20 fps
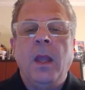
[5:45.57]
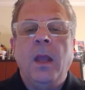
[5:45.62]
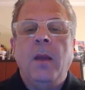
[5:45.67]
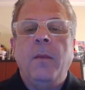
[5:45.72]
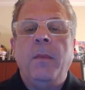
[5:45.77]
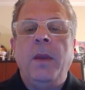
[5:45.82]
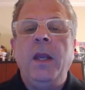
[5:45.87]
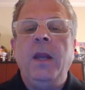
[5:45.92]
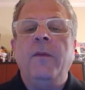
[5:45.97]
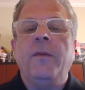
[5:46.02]

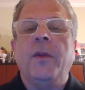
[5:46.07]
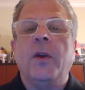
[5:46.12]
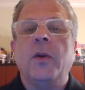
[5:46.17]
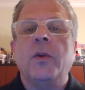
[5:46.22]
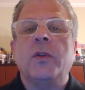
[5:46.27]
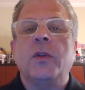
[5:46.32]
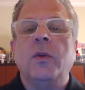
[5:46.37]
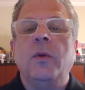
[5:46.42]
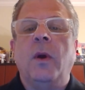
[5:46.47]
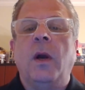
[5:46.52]
Many of
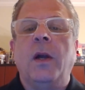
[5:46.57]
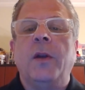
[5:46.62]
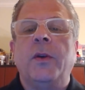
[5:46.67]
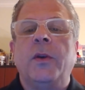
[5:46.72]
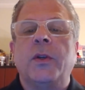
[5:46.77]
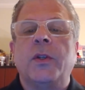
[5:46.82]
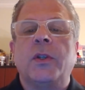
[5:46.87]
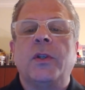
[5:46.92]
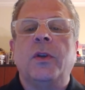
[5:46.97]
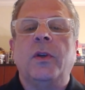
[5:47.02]
those who
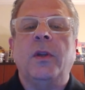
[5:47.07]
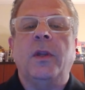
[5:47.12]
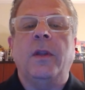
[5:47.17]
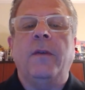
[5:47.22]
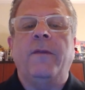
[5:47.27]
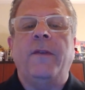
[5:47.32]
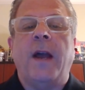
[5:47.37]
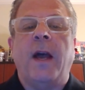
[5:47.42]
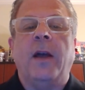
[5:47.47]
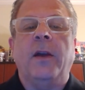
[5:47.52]
understood the
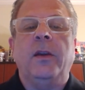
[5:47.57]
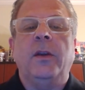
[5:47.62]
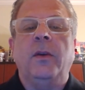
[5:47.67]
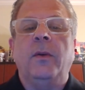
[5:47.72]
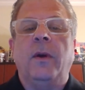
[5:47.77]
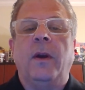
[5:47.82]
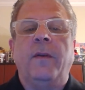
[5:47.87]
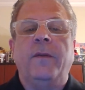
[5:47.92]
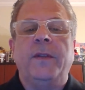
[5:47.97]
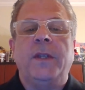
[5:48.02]
value
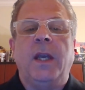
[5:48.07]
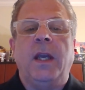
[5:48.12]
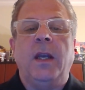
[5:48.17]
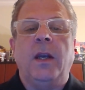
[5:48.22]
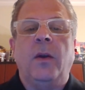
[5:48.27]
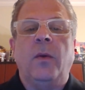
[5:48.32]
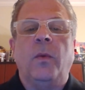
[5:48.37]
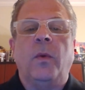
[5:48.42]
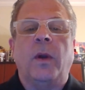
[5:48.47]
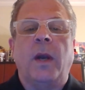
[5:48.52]
of
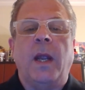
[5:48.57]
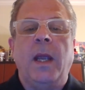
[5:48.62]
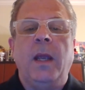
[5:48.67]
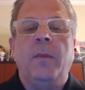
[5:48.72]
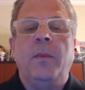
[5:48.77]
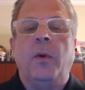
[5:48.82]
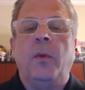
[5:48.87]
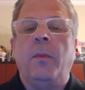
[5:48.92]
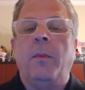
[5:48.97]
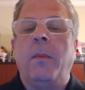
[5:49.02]
data were
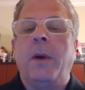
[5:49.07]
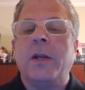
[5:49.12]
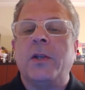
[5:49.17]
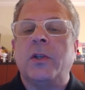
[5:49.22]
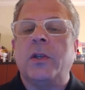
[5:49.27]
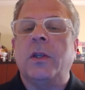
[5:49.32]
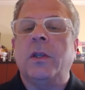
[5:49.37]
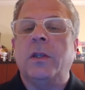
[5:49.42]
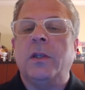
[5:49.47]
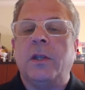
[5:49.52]
able, much
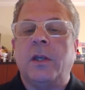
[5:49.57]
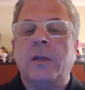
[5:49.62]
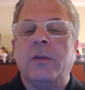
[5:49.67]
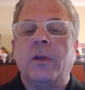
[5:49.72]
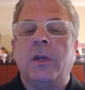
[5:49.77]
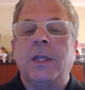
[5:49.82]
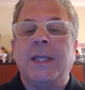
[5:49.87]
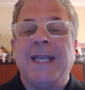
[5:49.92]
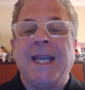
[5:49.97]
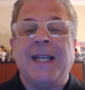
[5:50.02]
to the
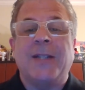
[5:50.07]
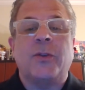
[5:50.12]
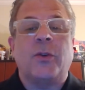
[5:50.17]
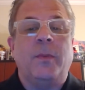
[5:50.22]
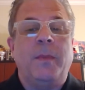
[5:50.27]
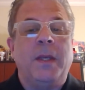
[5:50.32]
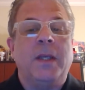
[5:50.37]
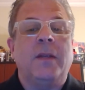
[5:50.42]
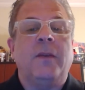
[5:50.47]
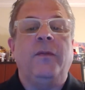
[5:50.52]

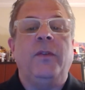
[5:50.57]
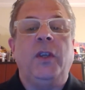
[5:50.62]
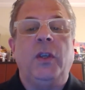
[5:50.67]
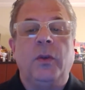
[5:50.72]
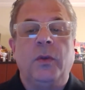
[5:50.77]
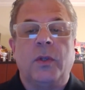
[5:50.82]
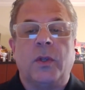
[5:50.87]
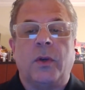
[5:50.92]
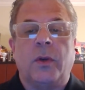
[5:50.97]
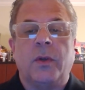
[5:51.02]
detriment of
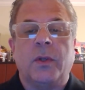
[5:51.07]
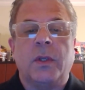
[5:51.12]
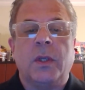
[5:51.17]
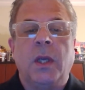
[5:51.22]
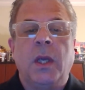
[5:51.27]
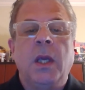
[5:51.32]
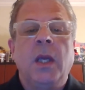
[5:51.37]
users,